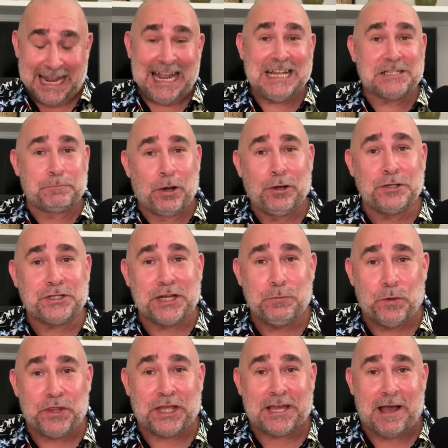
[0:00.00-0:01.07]
He's
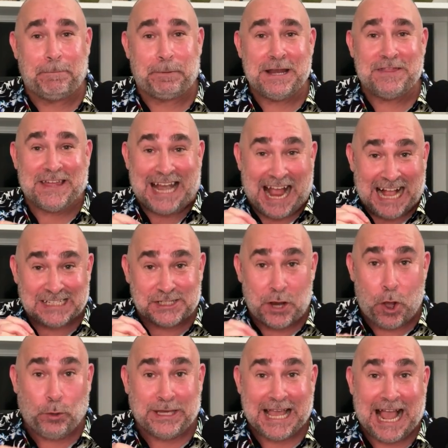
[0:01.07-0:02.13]
merging with a company that has
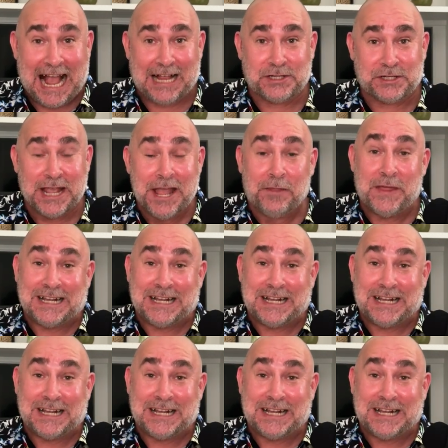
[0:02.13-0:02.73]
no cash,